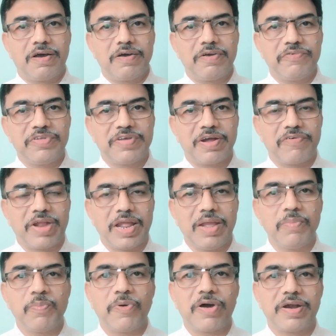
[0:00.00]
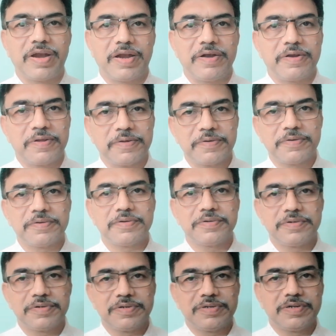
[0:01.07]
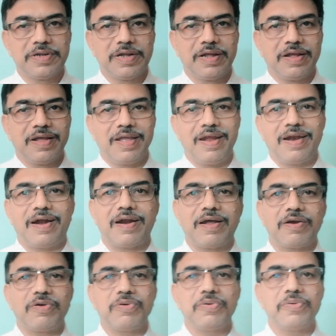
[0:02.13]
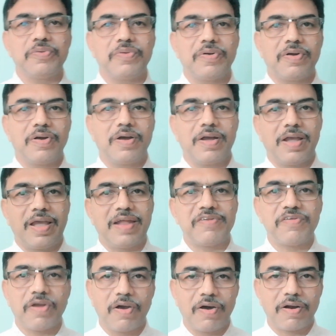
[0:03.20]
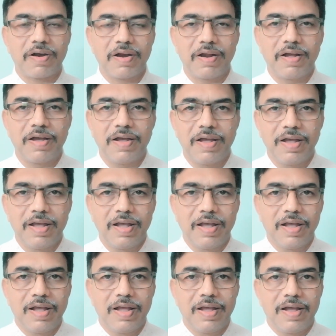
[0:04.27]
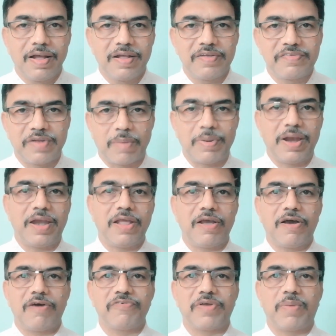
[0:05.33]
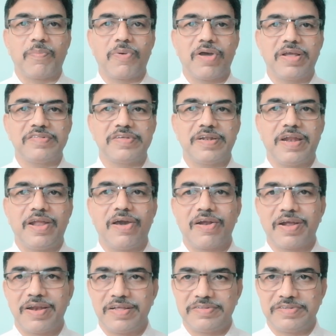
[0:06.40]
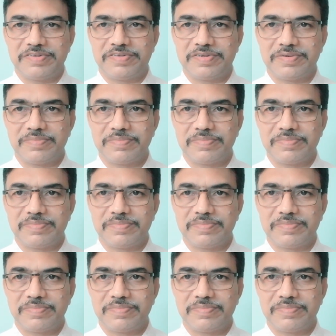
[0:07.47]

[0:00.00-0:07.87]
which are very important in order to ensure stability of employees in any organization.